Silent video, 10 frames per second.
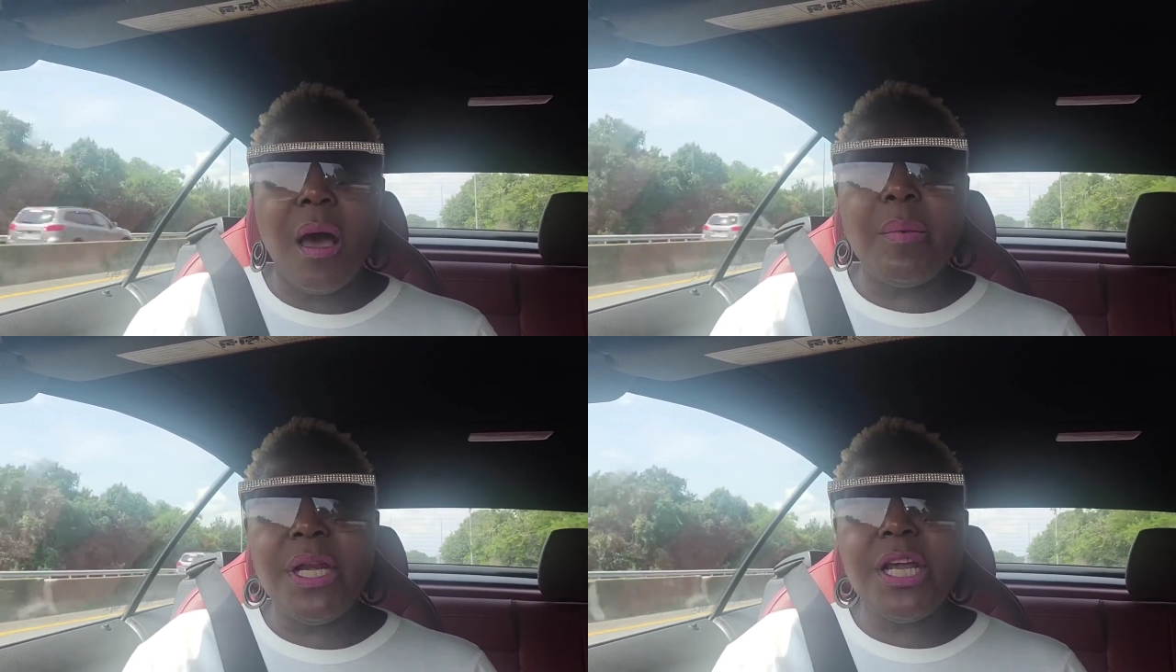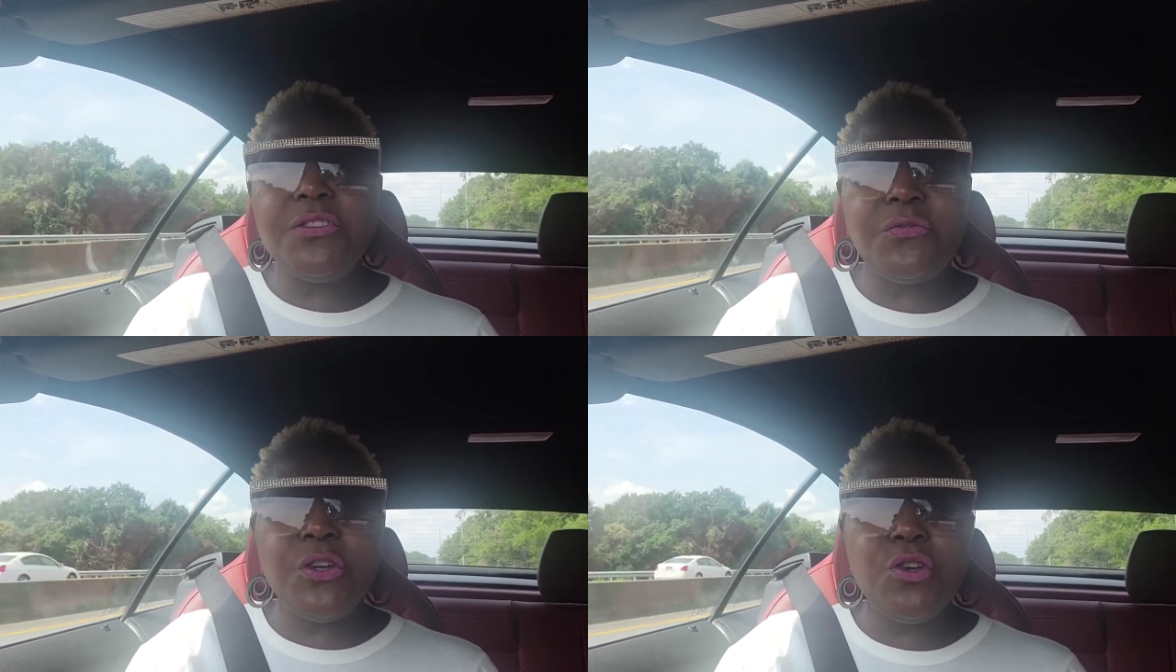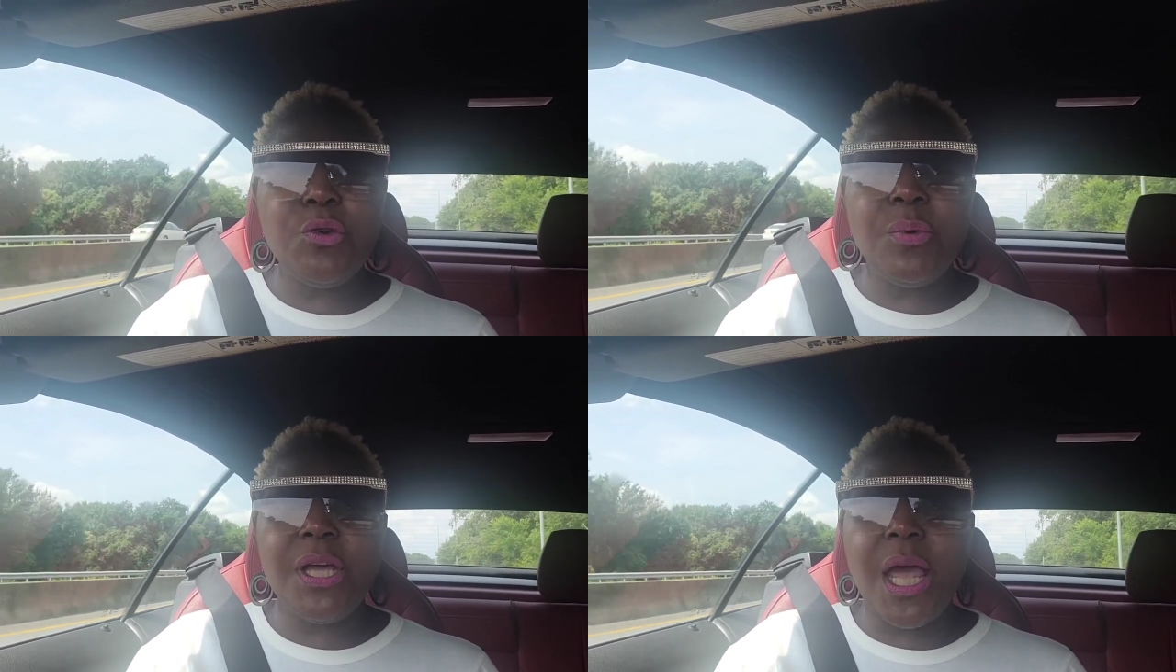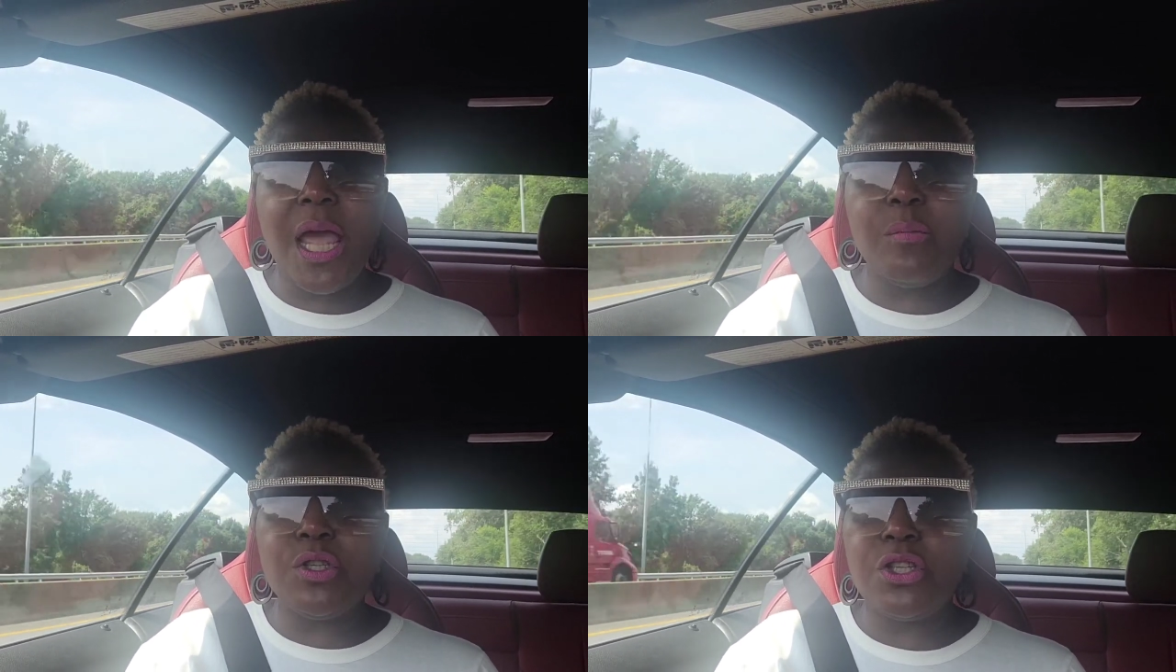I'm gonna need for you to be
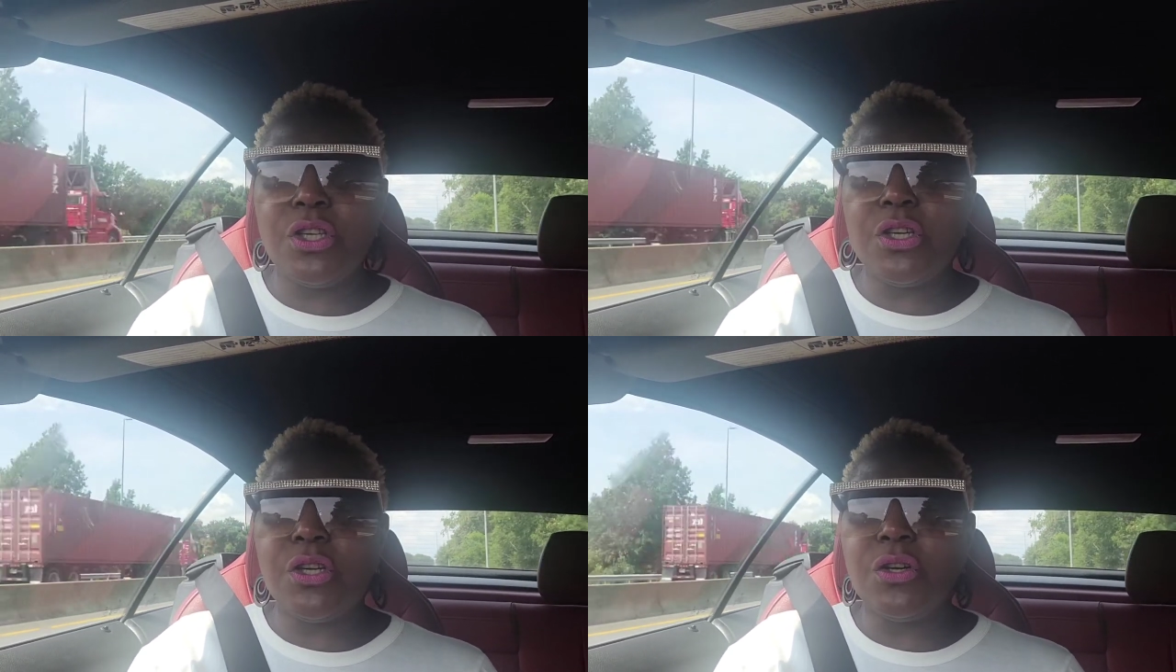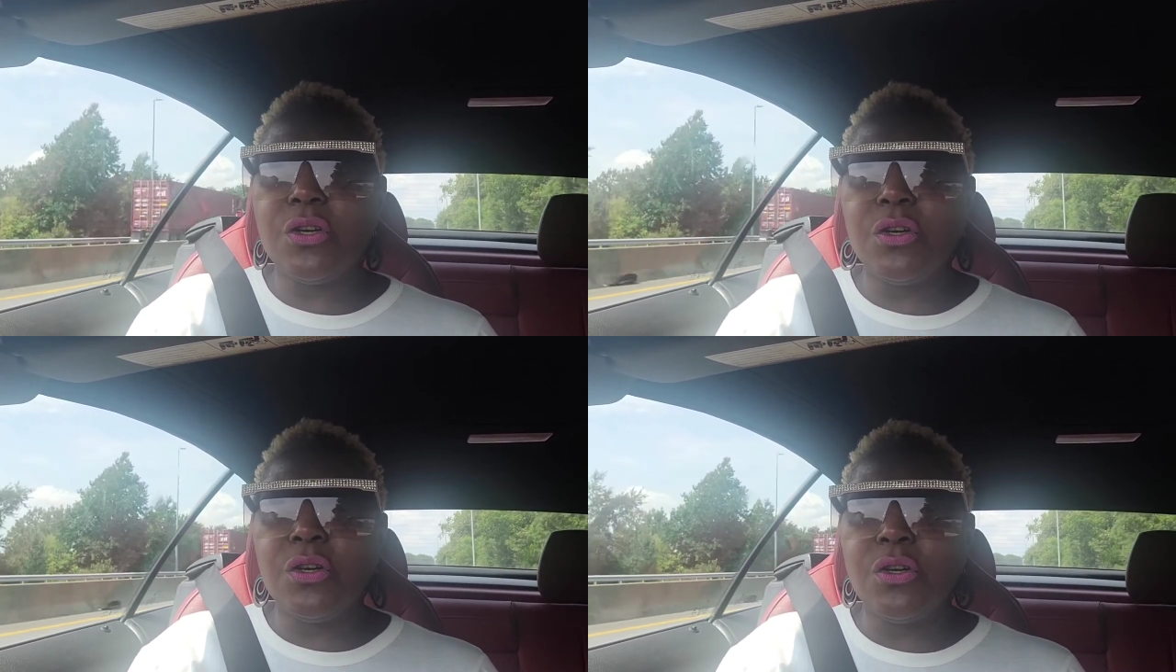able to